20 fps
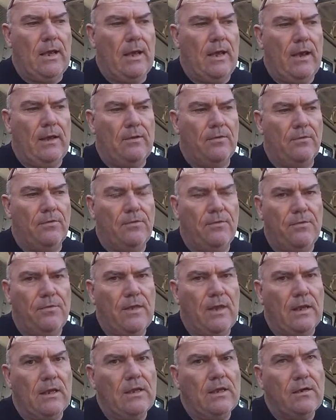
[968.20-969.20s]
And I
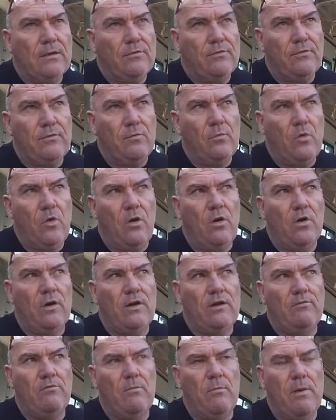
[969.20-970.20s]
think, from what I
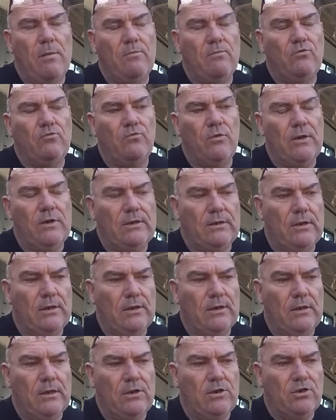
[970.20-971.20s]
can remember
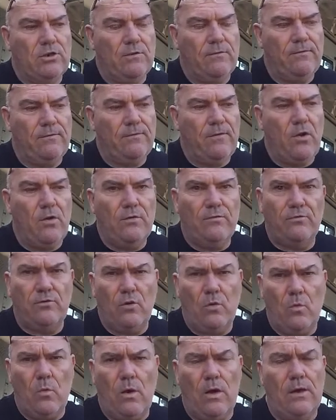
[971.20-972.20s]
reading, is the further
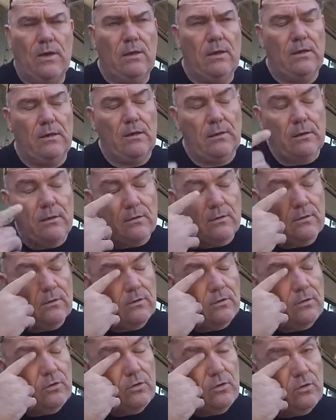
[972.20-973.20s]
away
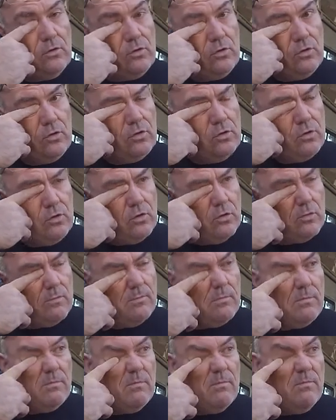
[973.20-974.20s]
your
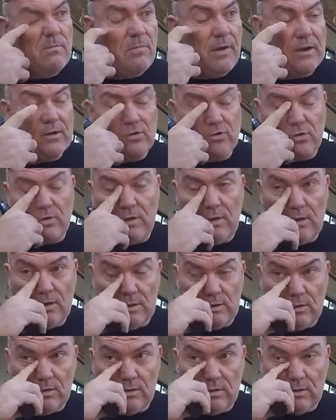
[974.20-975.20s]
battery
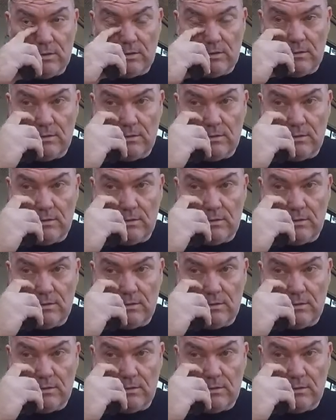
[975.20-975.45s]
is,